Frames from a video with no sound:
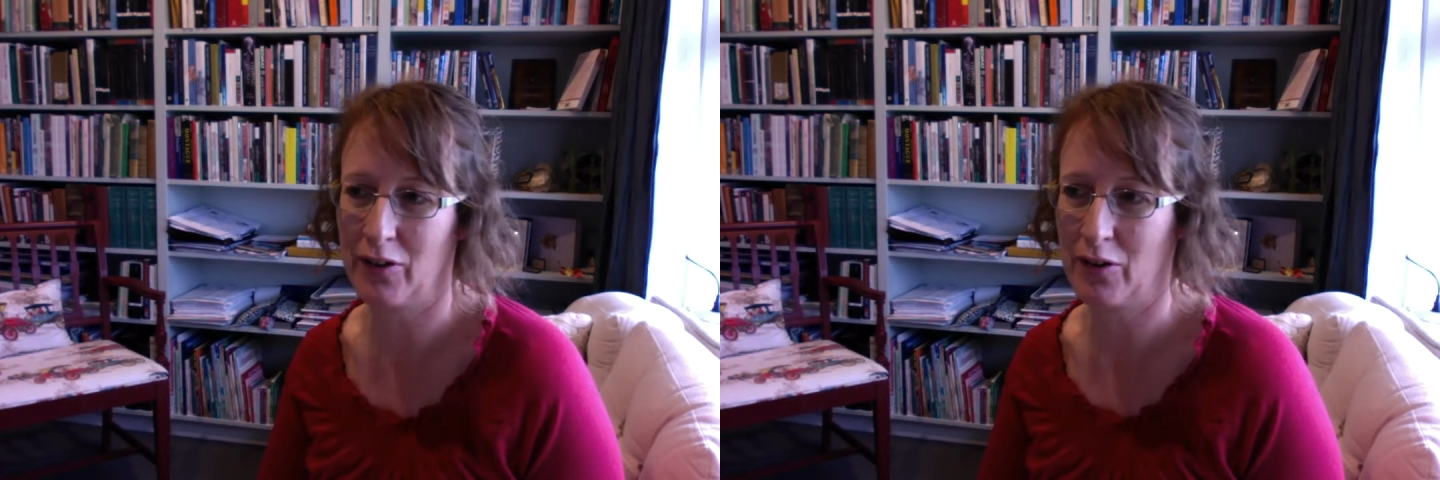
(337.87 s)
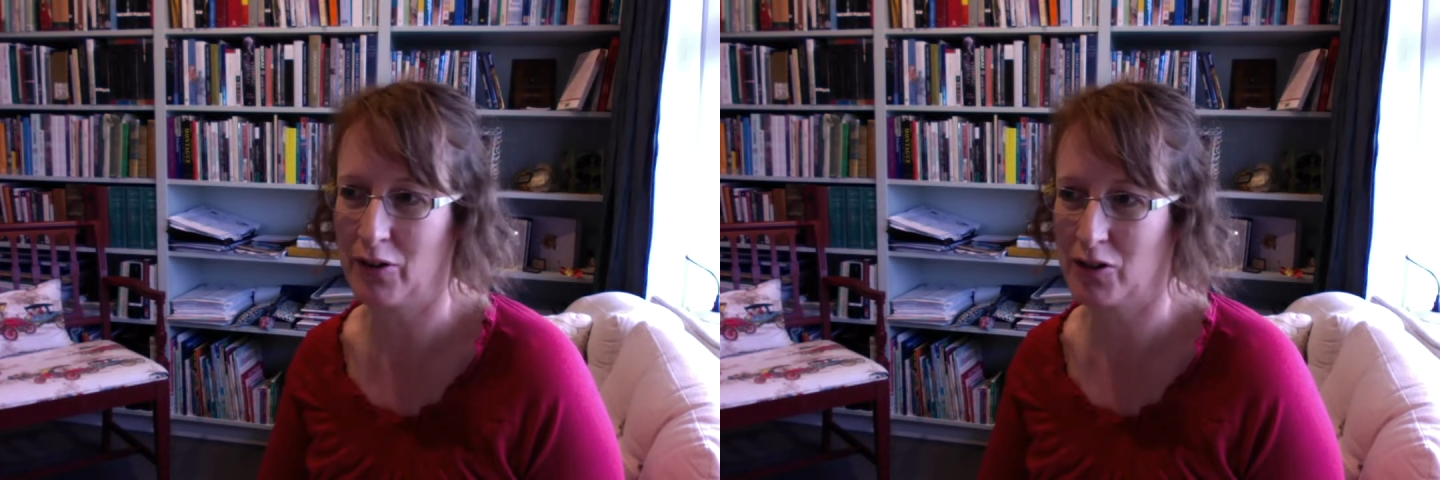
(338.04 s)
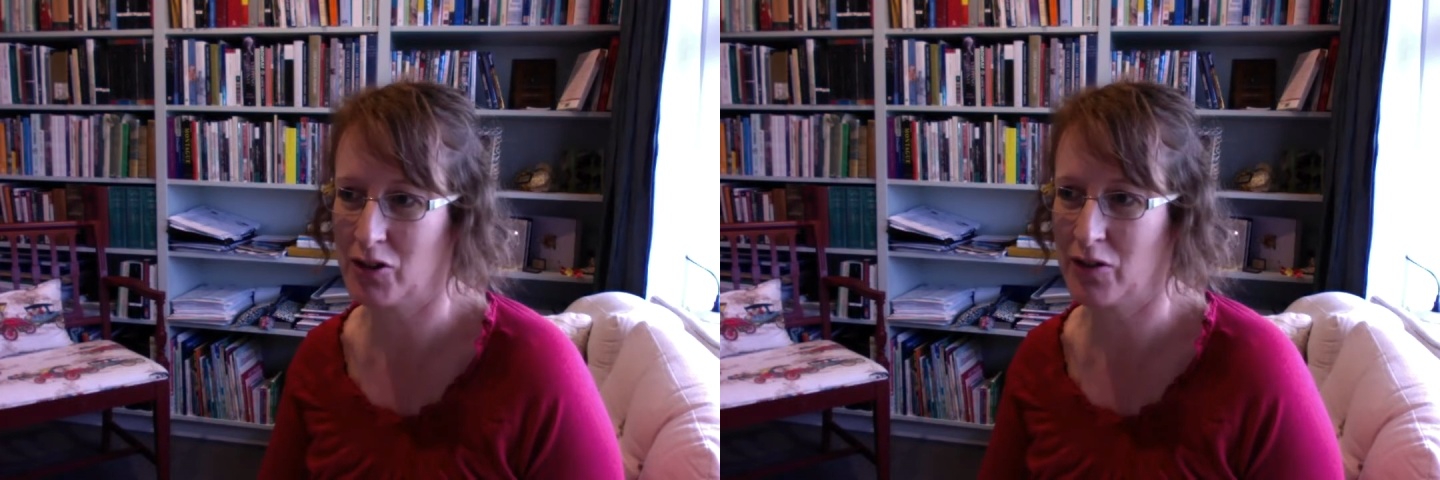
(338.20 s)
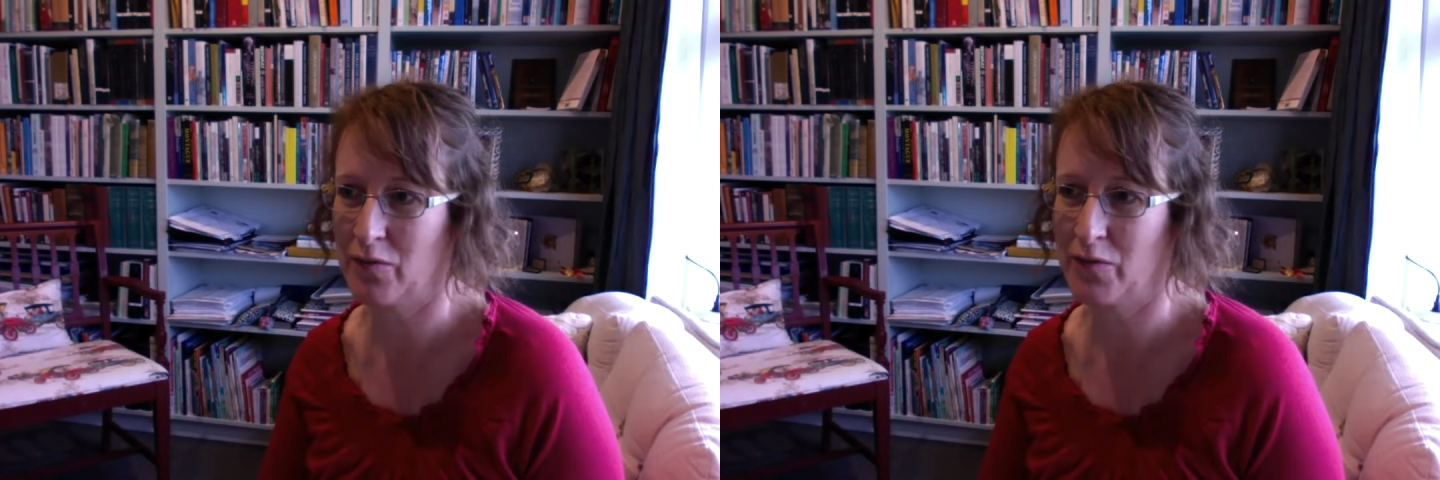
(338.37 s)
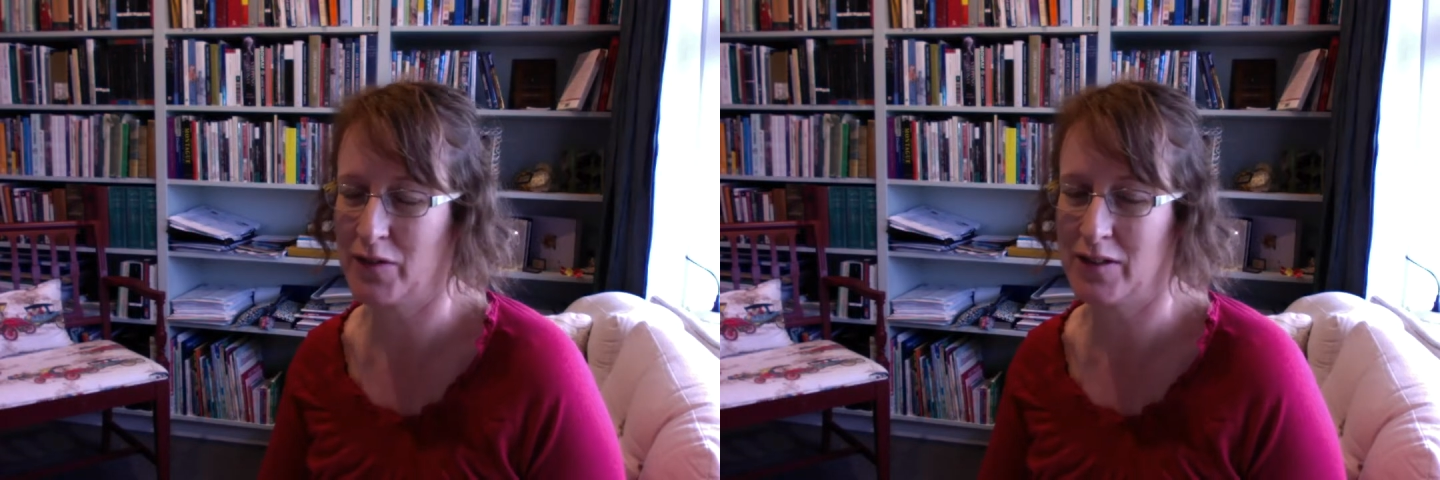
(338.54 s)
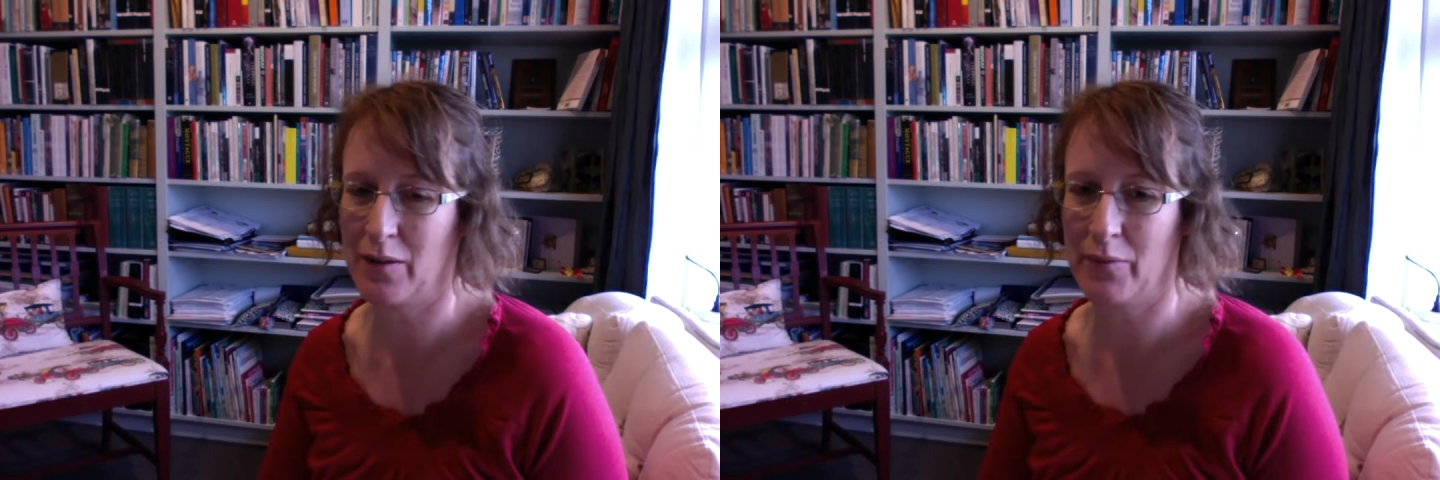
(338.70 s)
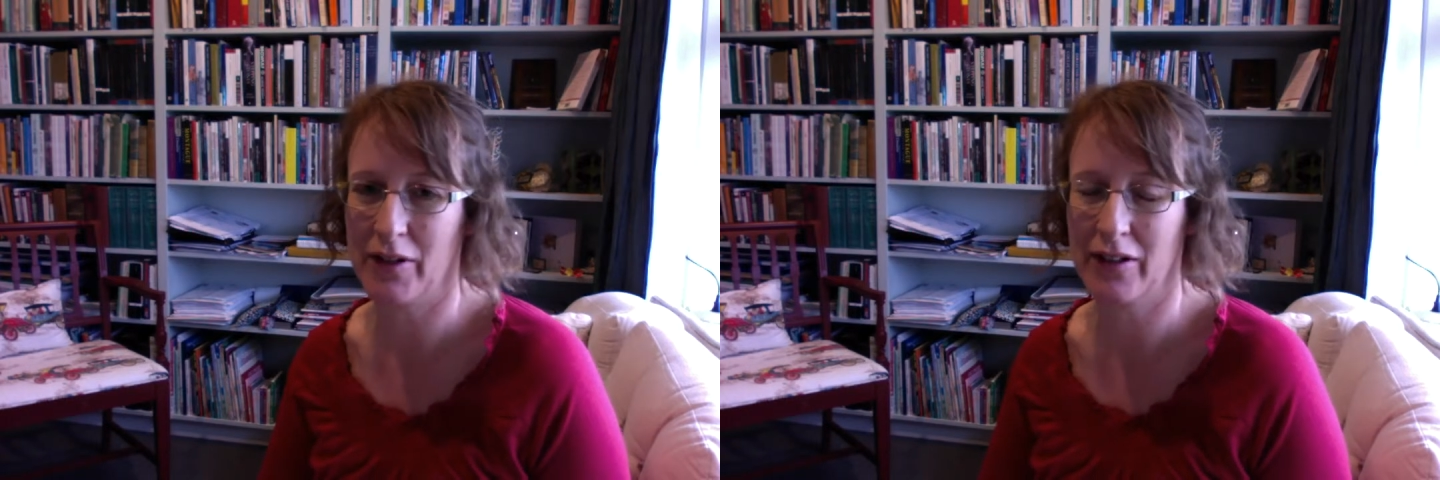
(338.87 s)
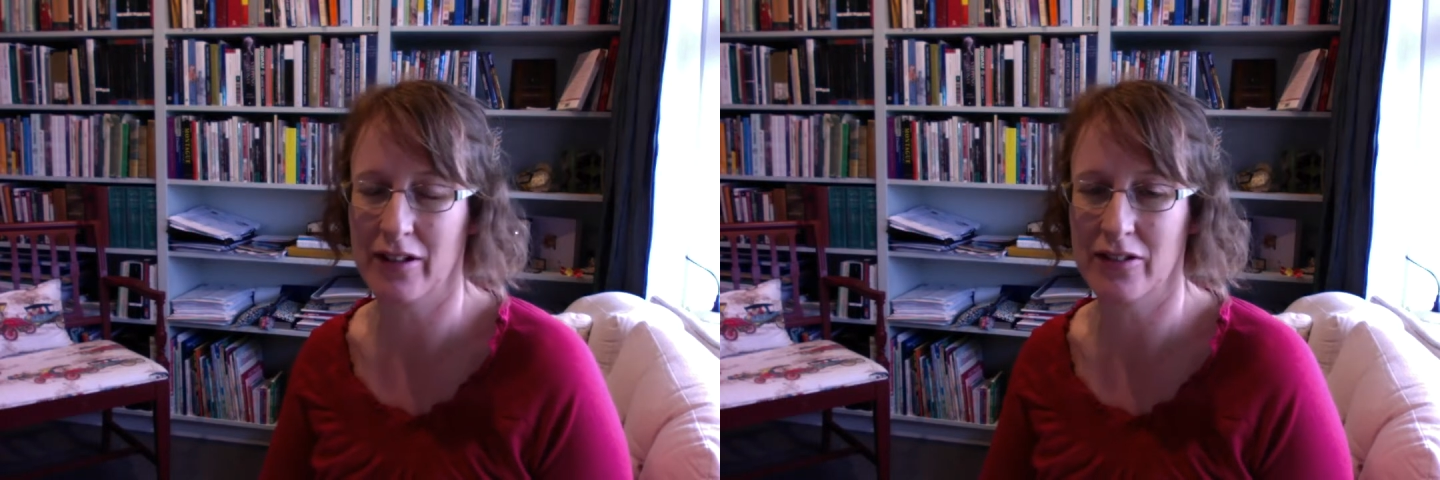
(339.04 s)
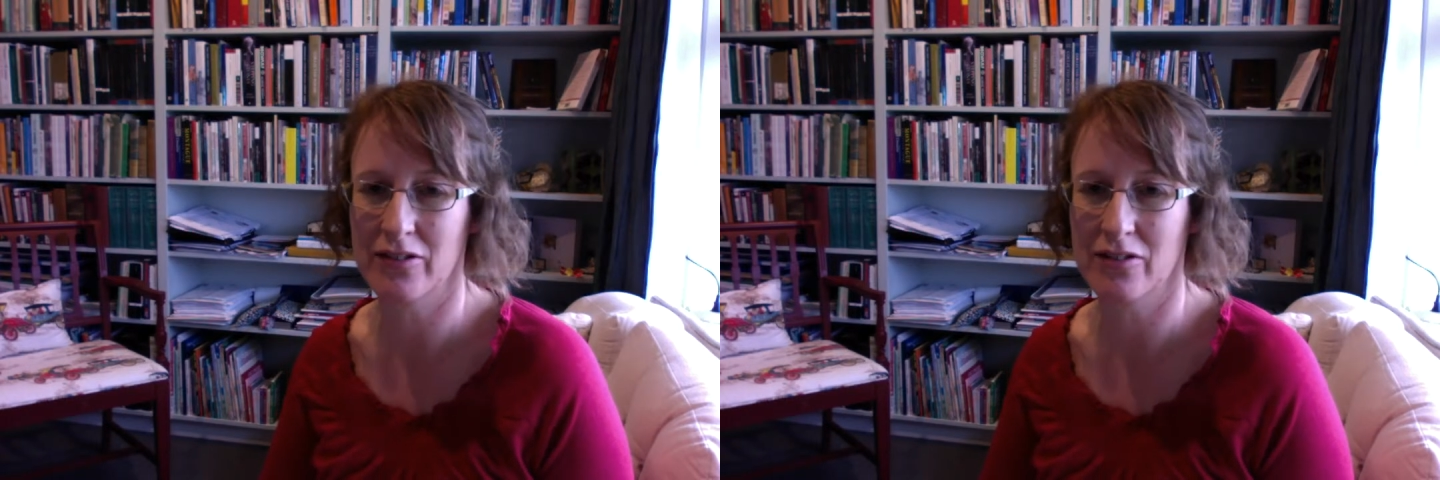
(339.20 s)
auction for something
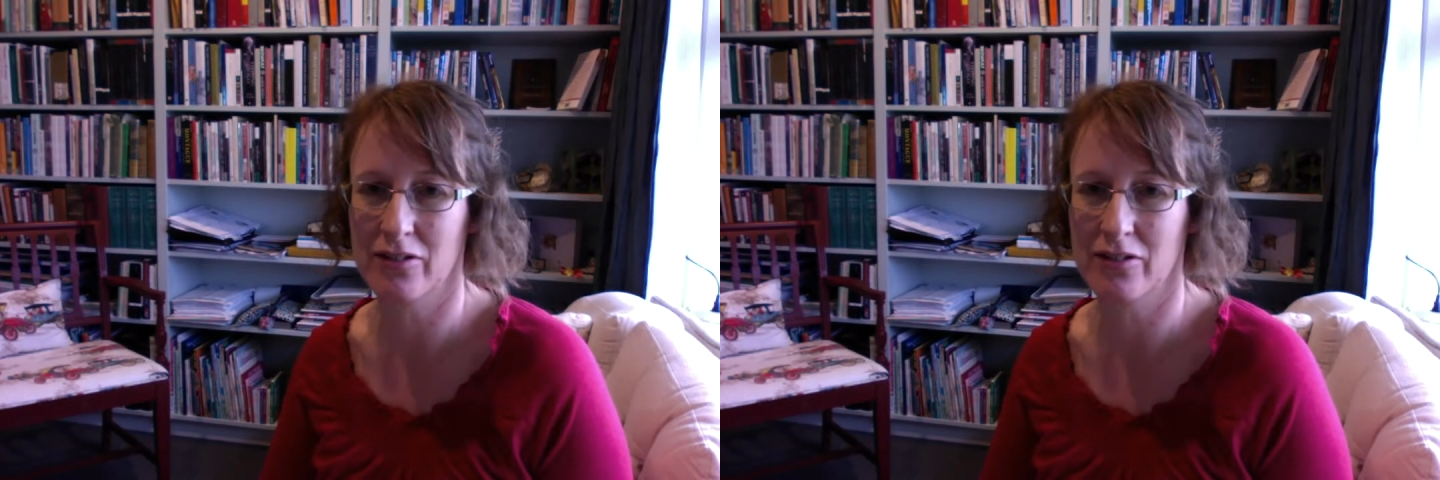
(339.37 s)
I'd